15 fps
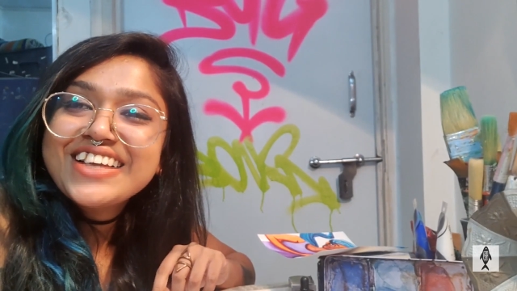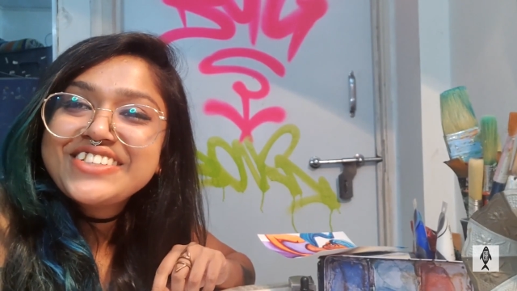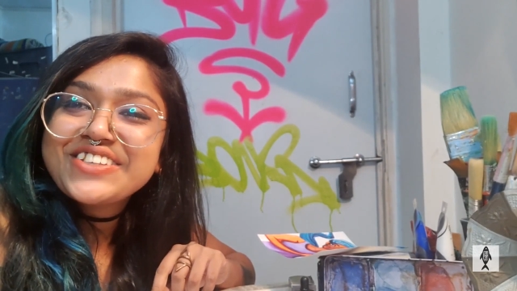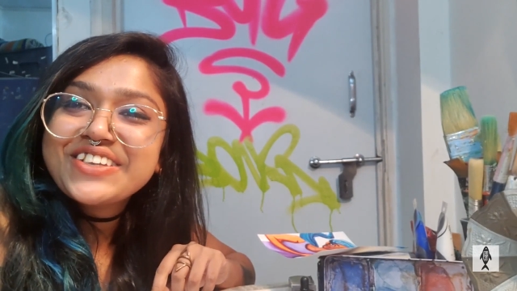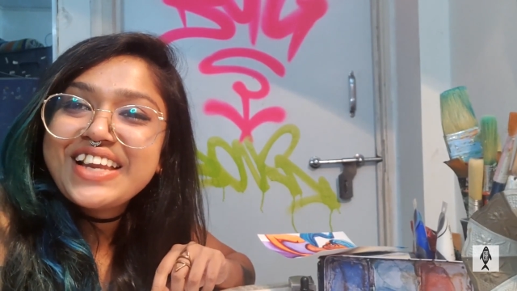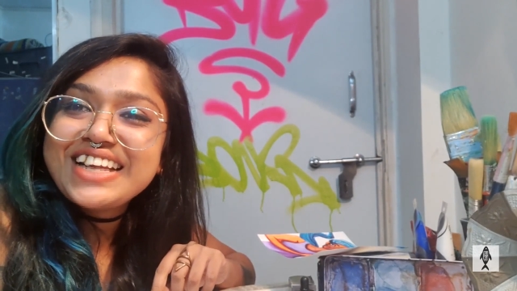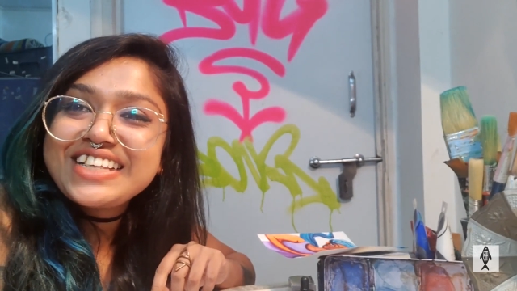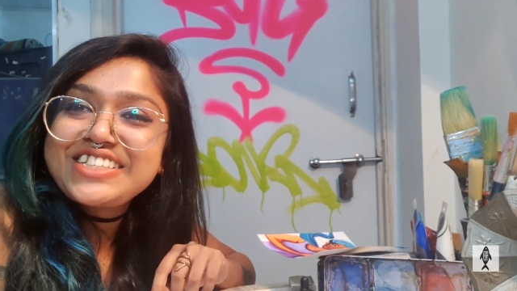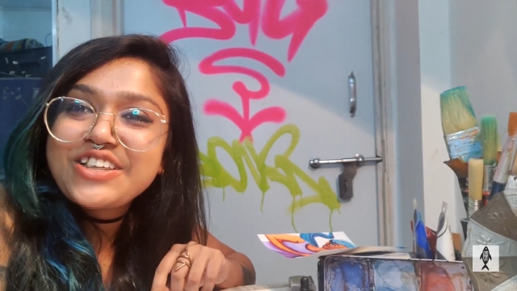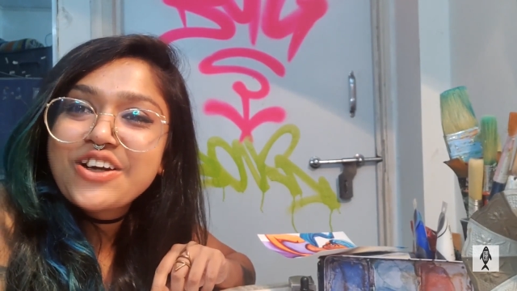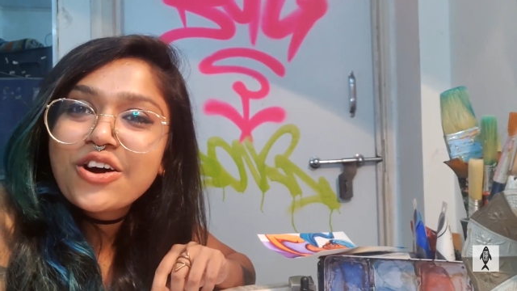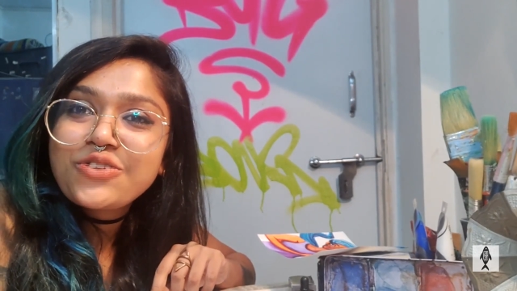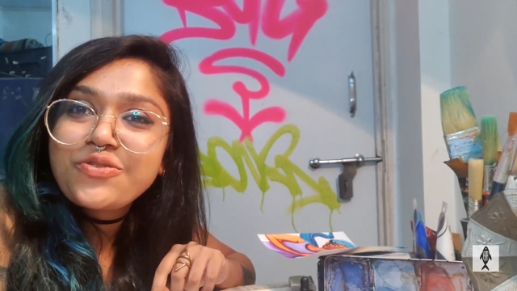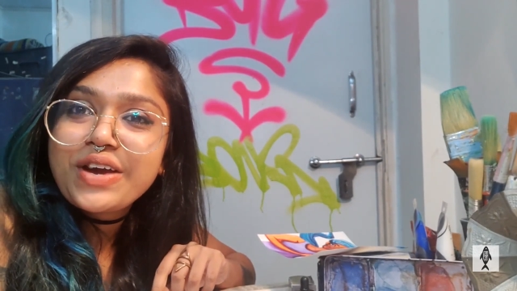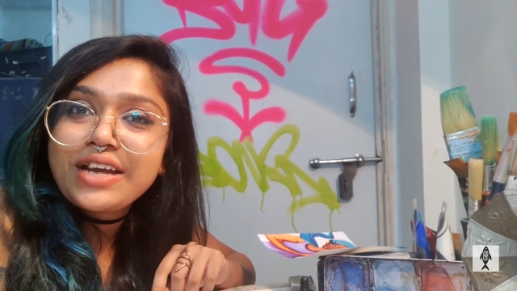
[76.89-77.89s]
So let's
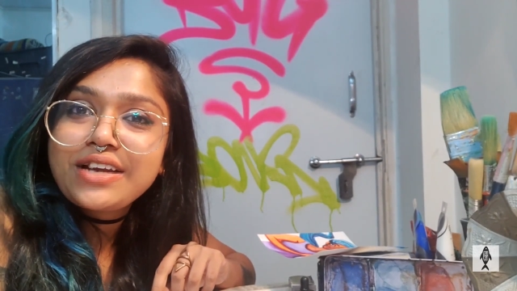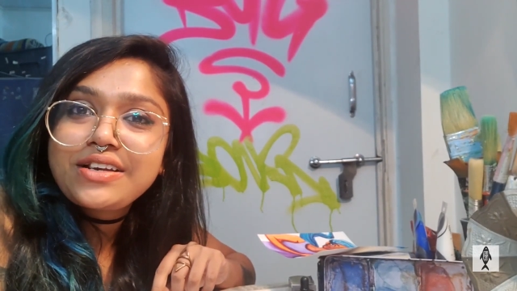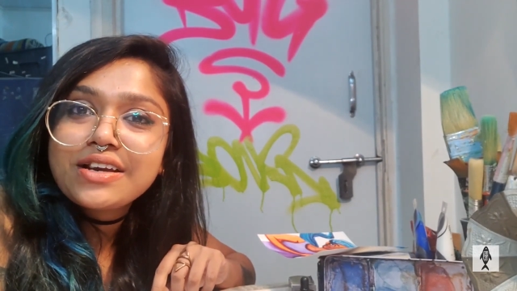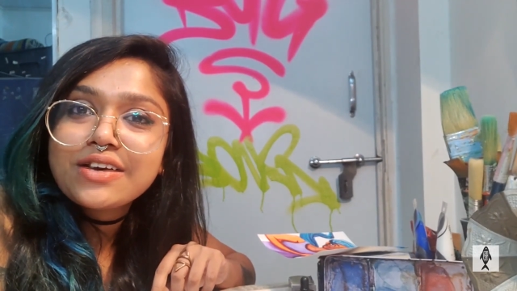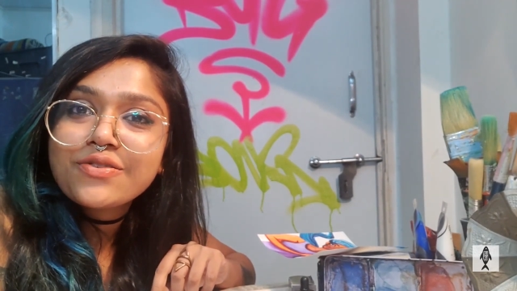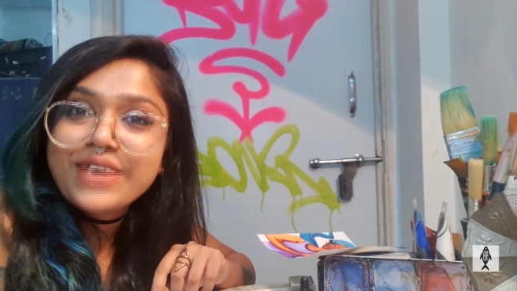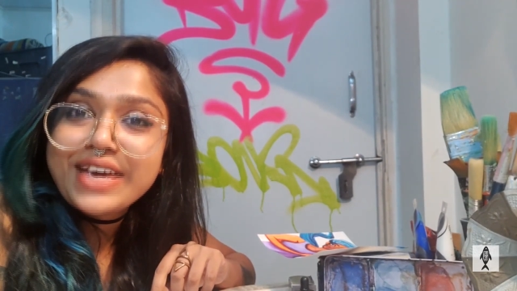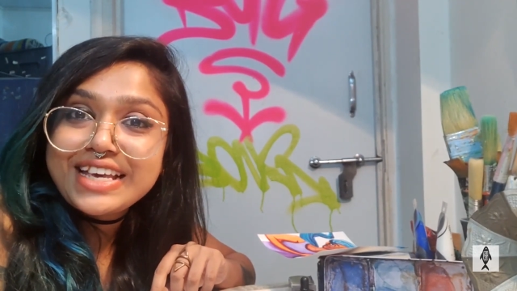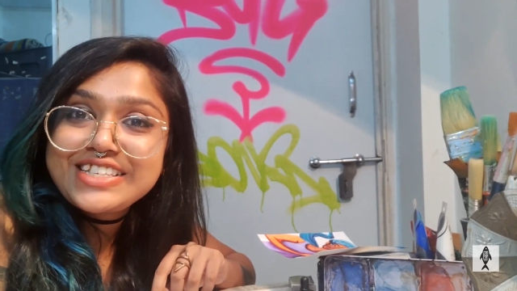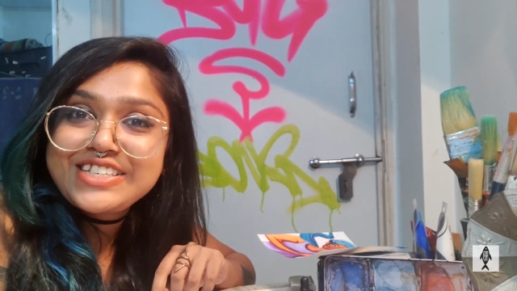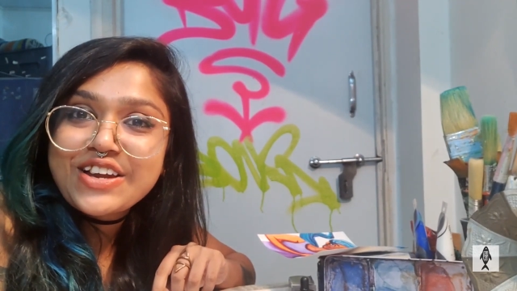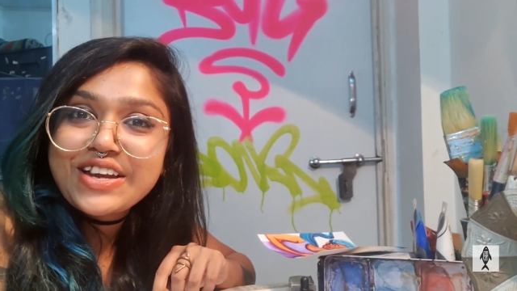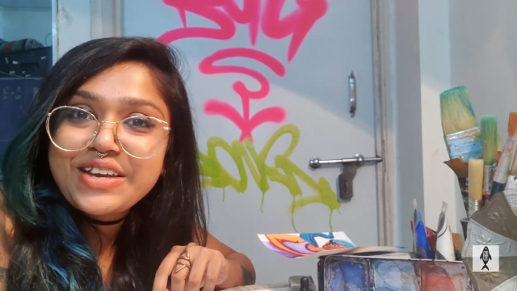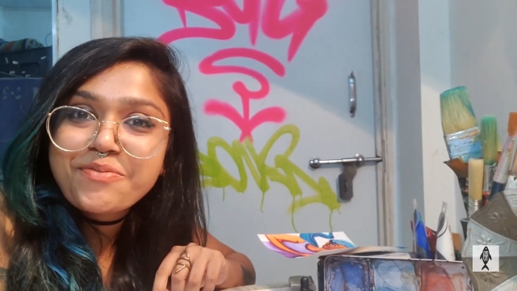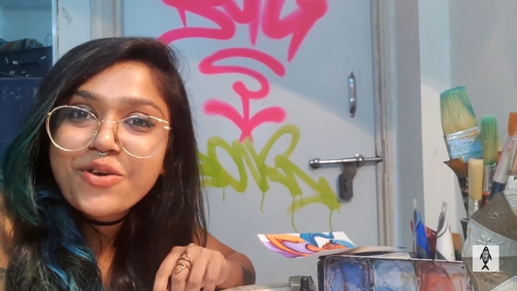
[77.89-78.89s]
not wait, uh,
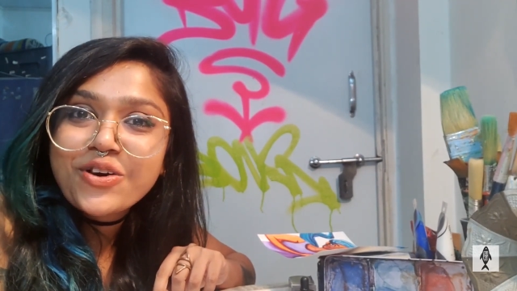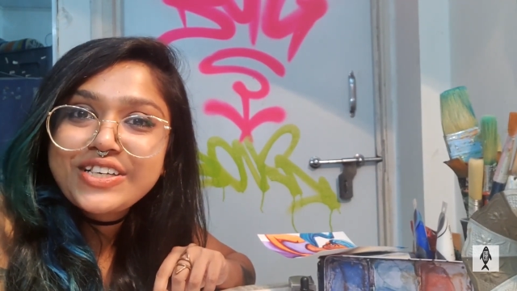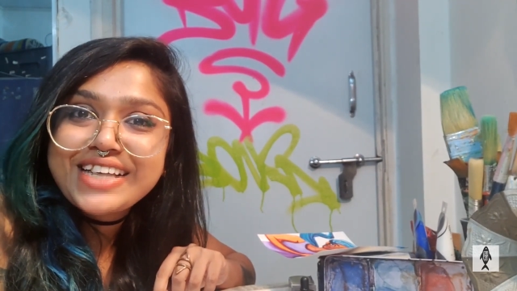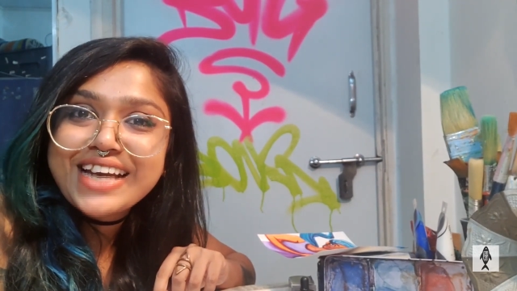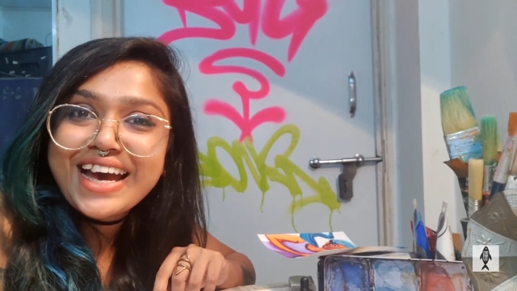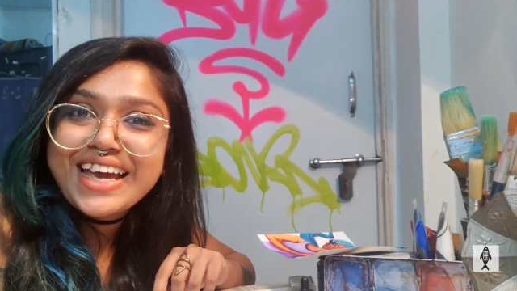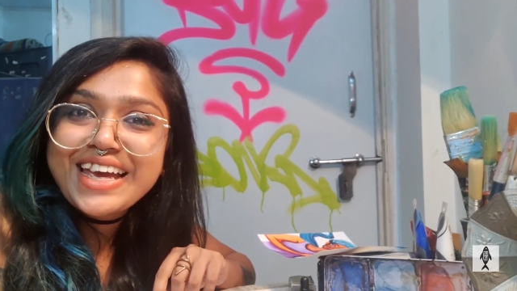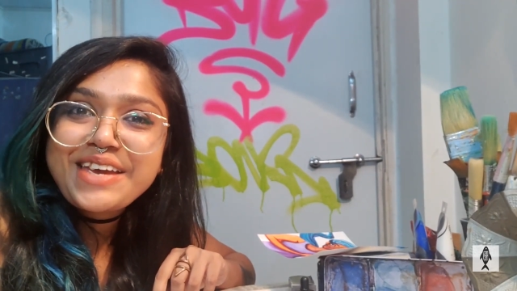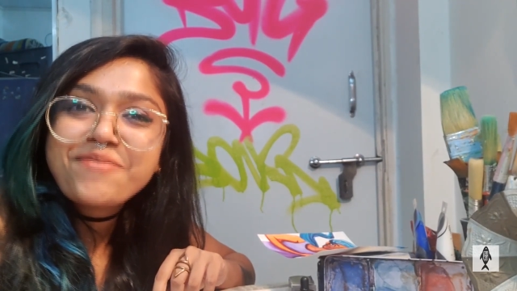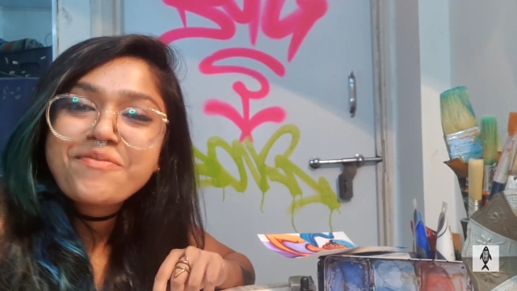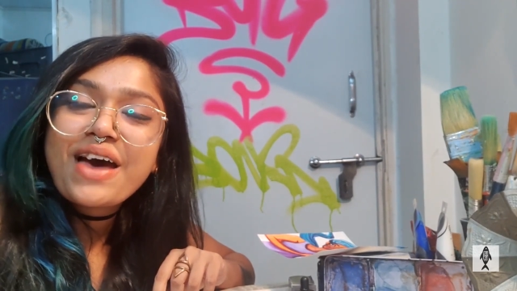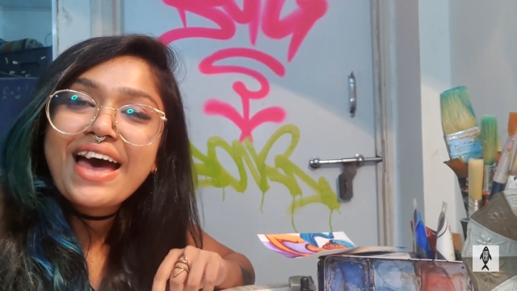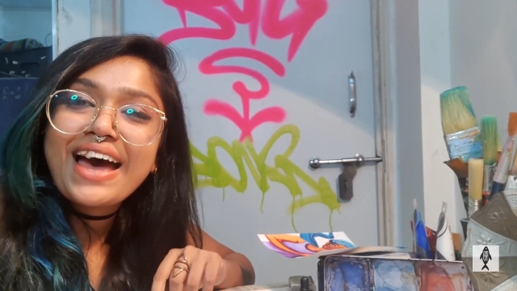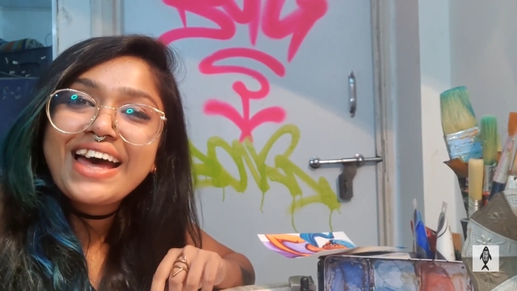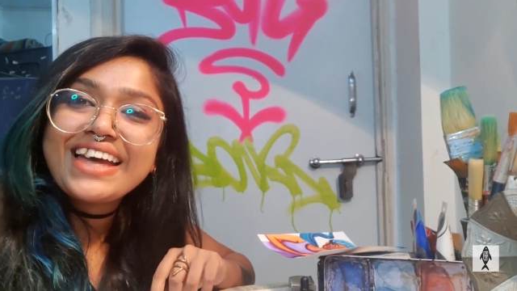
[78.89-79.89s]
waste any more time
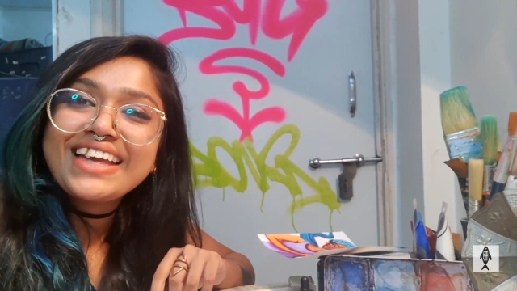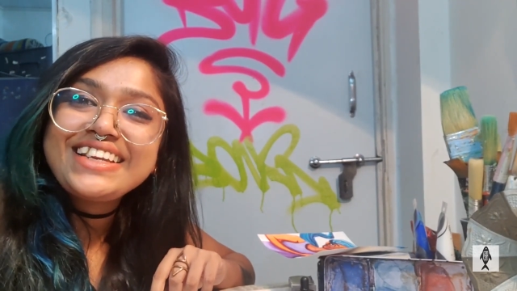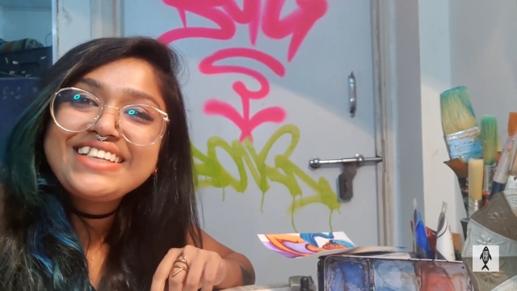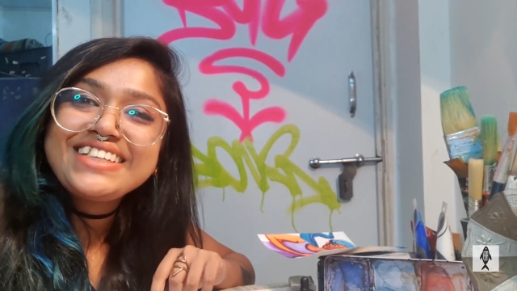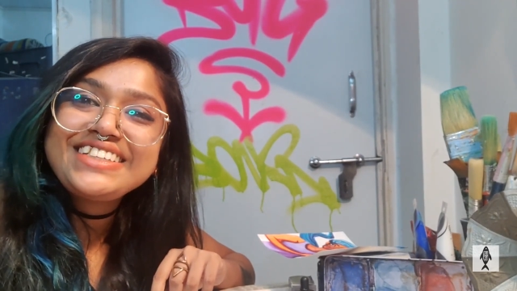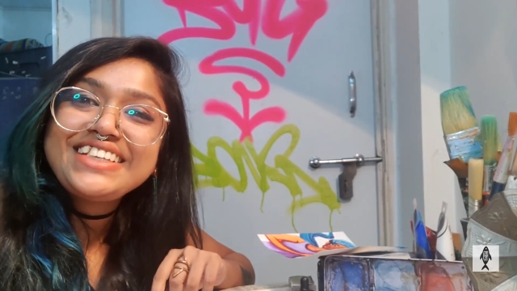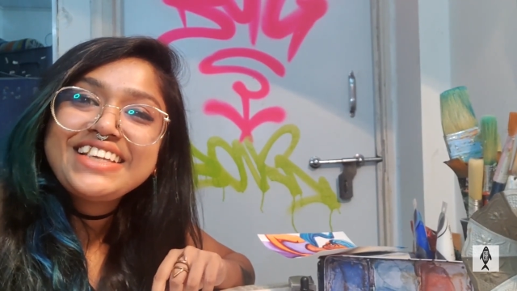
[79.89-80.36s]
and